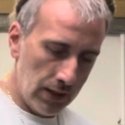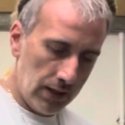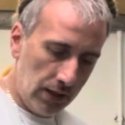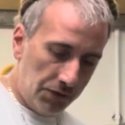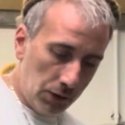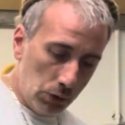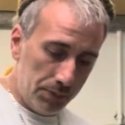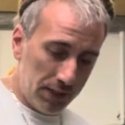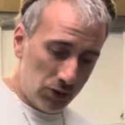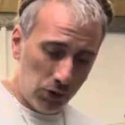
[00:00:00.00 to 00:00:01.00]
If it will
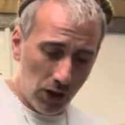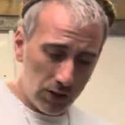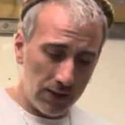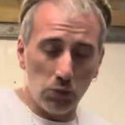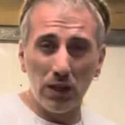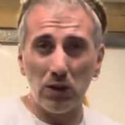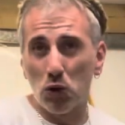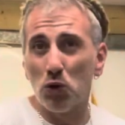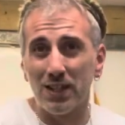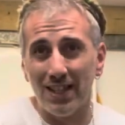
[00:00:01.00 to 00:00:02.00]
be too hot, it will
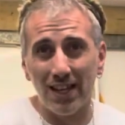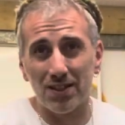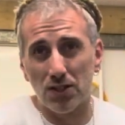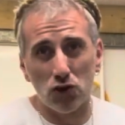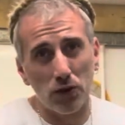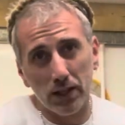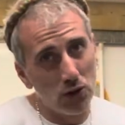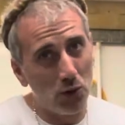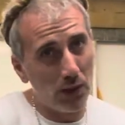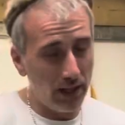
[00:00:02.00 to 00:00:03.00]
cook the eggs straight
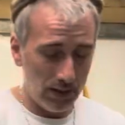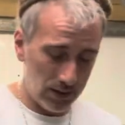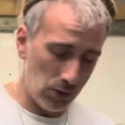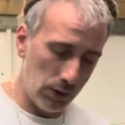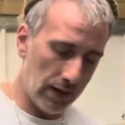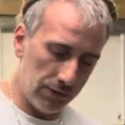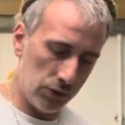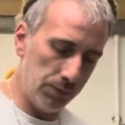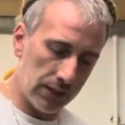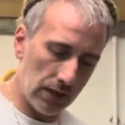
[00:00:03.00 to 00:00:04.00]
away, so we have to
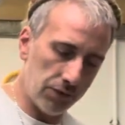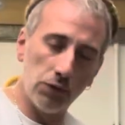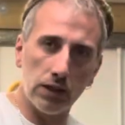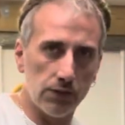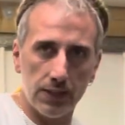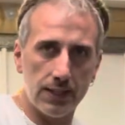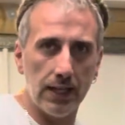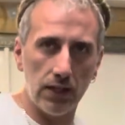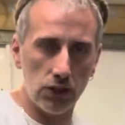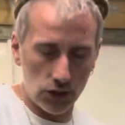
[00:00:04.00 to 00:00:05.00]
be careful at this
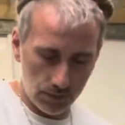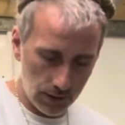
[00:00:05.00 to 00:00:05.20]
stage.